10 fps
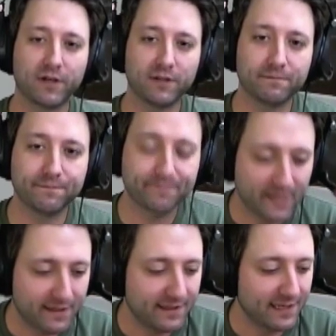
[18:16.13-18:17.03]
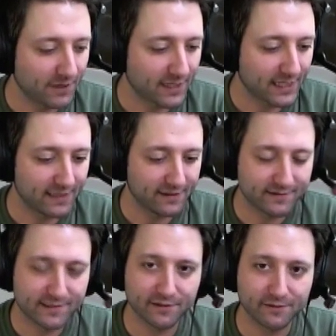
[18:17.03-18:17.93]
to kill
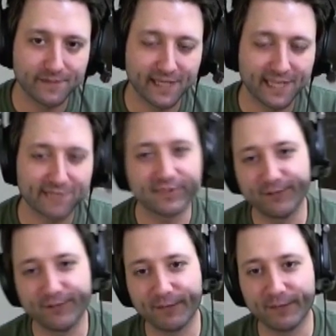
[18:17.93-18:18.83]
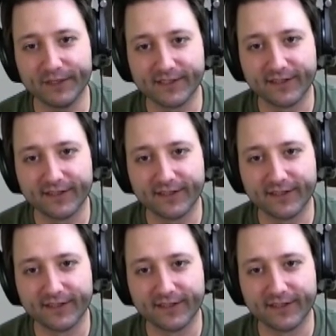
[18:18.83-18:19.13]
it. So I guess we'll see what happens.